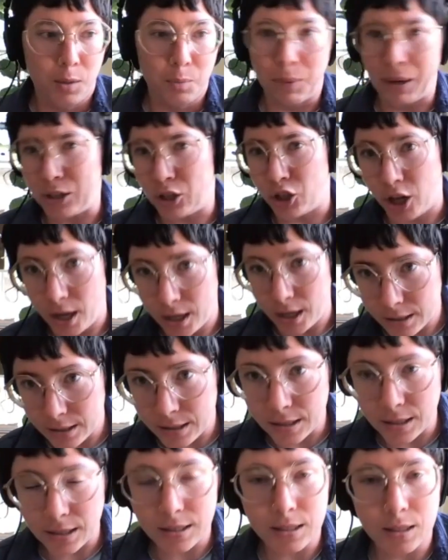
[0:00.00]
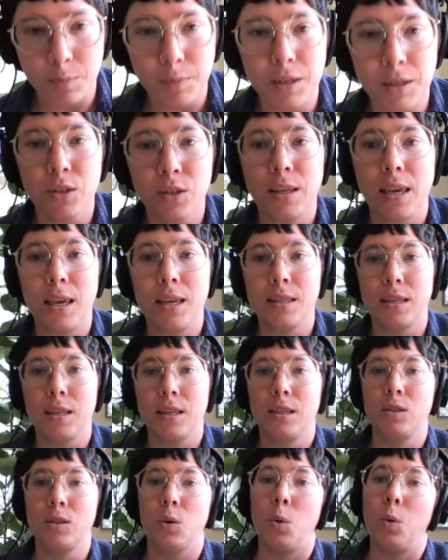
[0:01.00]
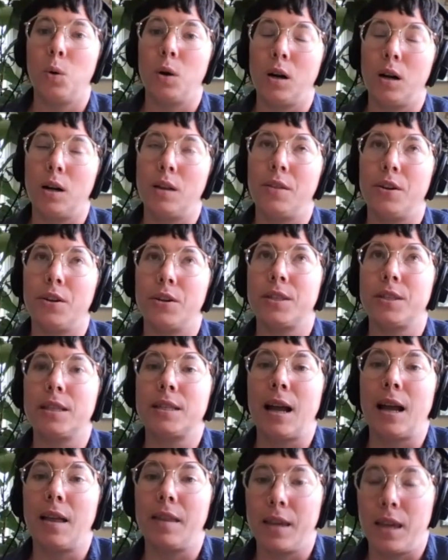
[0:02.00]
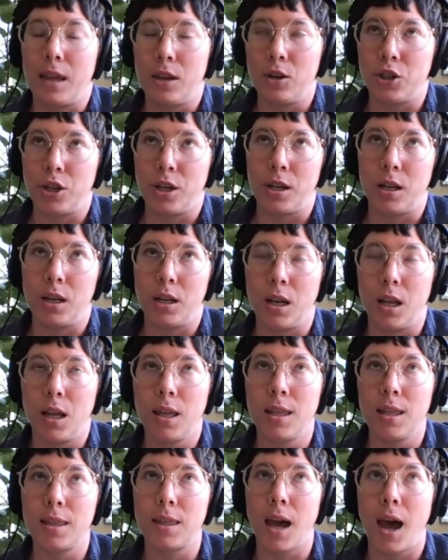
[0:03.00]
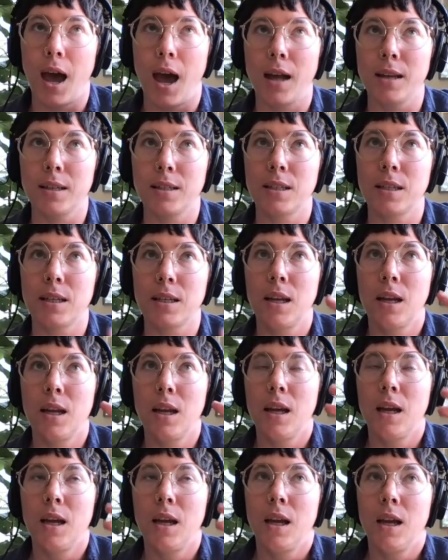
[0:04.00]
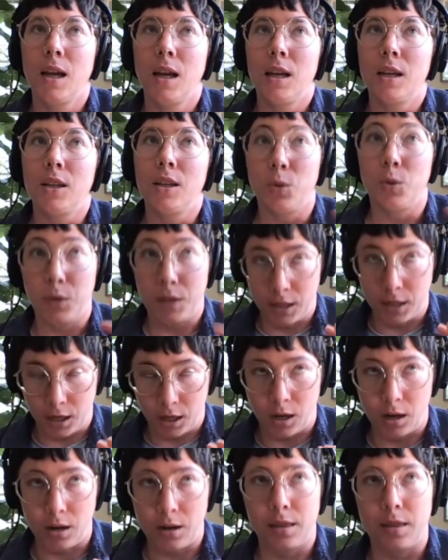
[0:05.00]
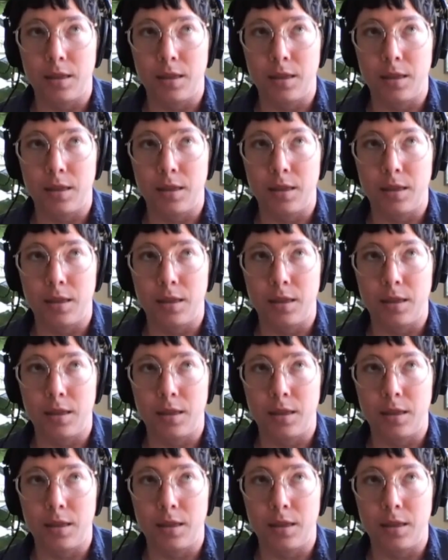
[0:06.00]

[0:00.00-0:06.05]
by chance in some cases, or there's this allegation that you hear